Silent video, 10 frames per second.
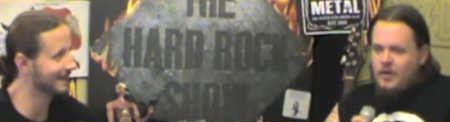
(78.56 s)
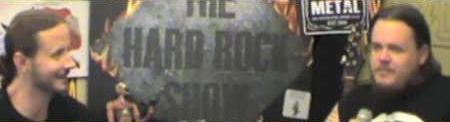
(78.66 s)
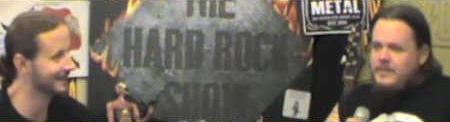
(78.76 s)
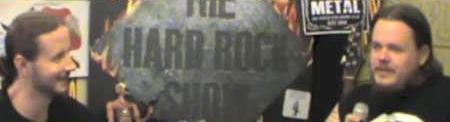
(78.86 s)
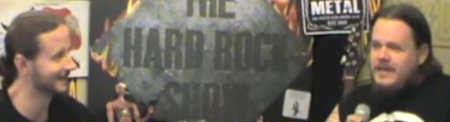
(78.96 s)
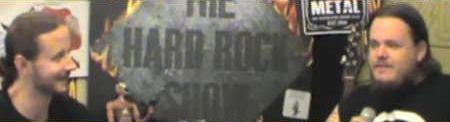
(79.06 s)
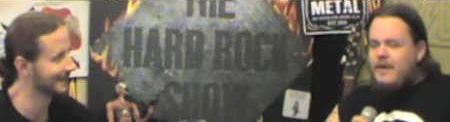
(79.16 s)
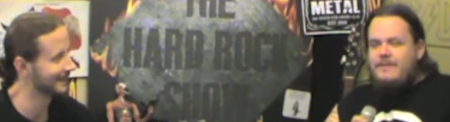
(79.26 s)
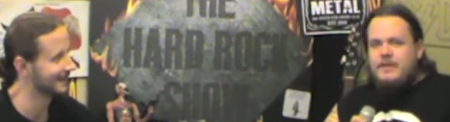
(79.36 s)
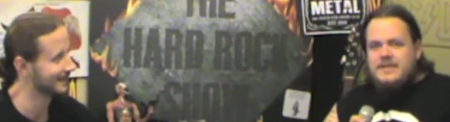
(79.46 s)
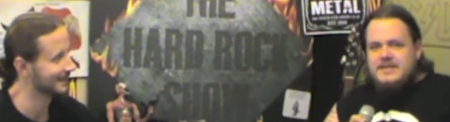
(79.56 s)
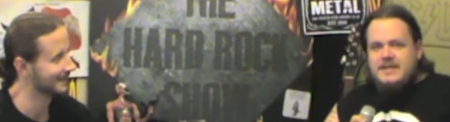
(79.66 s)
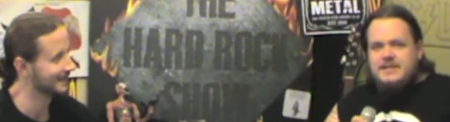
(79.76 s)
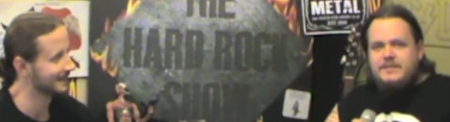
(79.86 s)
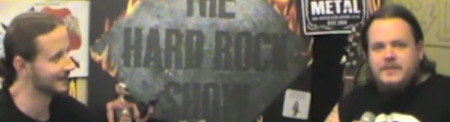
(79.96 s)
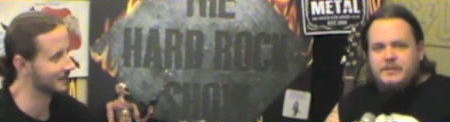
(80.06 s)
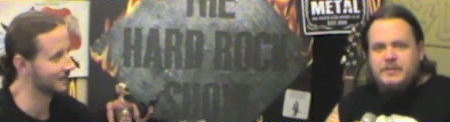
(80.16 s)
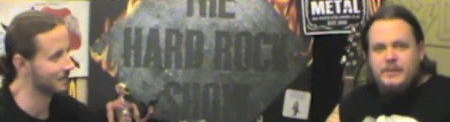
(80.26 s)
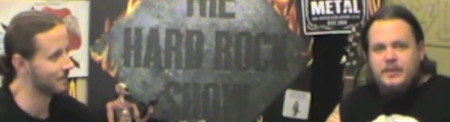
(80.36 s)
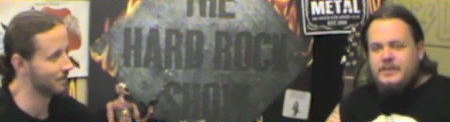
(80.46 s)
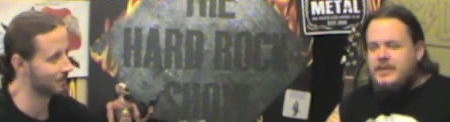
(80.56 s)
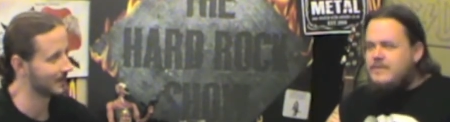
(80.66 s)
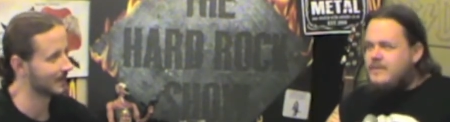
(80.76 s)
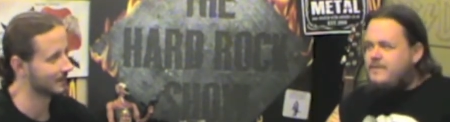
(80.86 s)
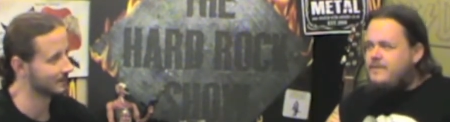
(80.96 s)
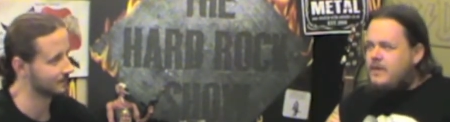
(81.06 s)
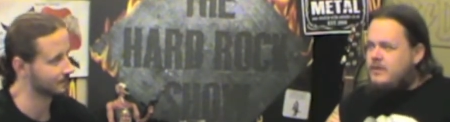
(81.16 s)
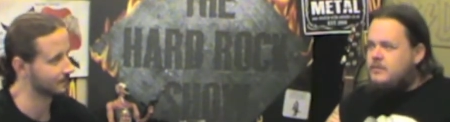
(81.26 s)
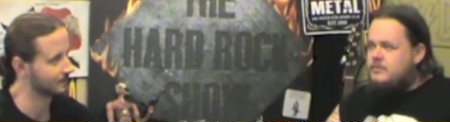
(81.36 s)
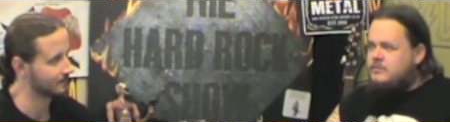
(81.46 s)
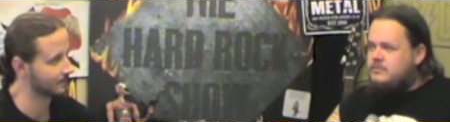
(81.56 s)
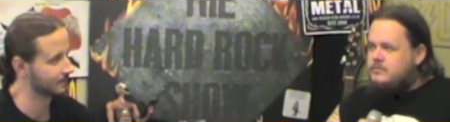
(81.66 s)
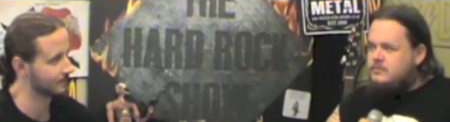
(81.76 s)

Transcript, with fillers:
Speaker 1: I believe I haven't got the dates in front of me, but I believe the final